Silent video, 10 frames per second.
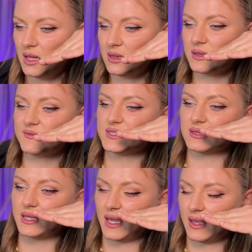lifting
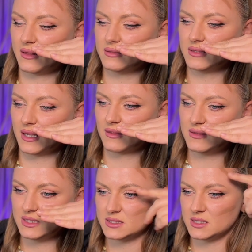the angle like
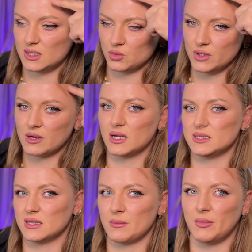this, and we're
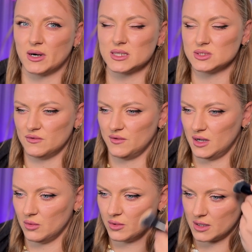cutting a part of
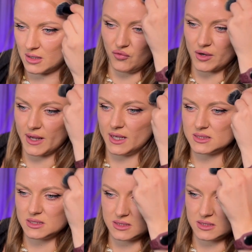our forehead.